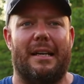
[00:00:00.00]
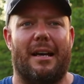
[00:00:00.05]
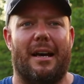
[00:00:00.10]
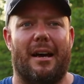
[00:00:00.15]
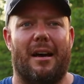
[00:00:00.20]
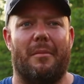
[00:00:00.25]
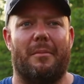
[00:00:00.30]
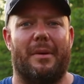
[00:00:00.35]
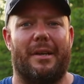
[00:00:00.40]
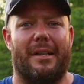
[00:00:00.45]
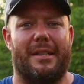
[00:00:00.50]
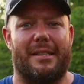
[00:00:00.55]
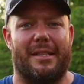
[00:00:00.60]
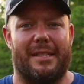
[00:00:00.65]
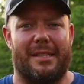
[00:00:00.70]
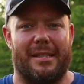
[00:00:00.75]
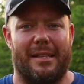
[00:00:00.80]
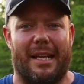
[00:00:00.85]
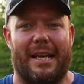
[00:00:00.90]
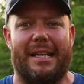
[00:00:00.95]
um, because
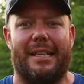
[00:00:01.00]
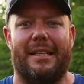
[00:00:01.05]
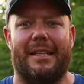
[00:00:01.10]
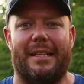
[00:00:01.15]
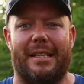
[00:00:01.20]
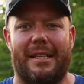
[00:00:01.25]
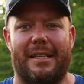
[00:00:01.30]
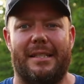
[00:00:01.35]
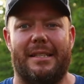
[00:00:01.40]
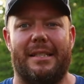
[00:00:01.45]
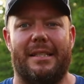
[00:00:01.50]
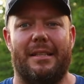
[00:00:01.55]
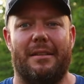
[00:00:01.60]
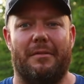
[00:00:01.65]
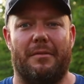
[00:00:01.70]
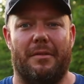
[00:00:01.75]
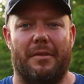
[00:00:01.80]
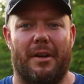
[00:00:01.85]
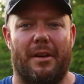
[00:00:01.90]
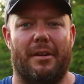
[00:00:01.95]
it's light and easy,
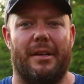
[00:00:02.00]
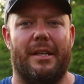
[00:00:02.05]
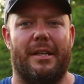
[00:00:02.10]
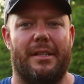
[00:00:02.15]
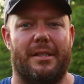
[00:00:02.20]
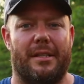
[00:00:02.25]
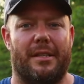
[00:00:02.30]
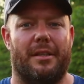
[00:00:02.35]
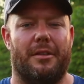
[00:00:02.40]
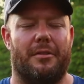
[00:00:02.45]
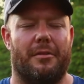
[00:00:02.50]
very easy to